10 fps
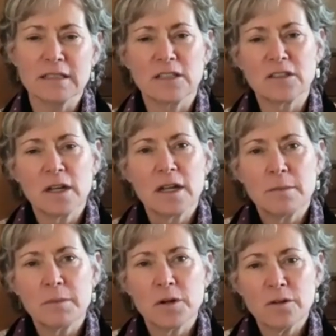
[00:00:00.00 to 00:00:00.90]
this
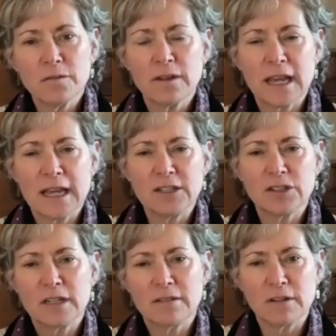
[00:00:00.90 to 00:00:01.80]

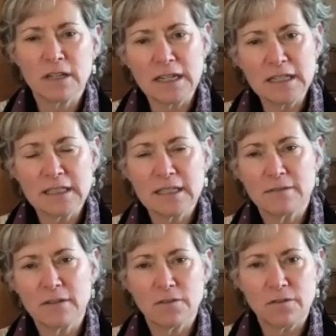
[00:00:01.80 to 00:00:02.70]
purification and releasing of
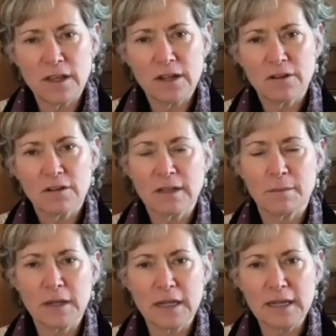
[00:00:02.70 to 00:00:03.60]
the fear and the
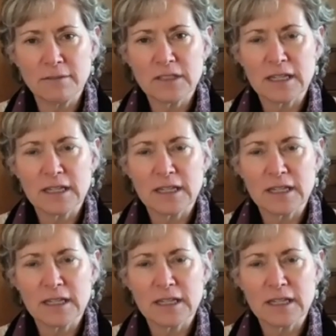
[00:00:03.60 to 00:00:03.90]
beliefs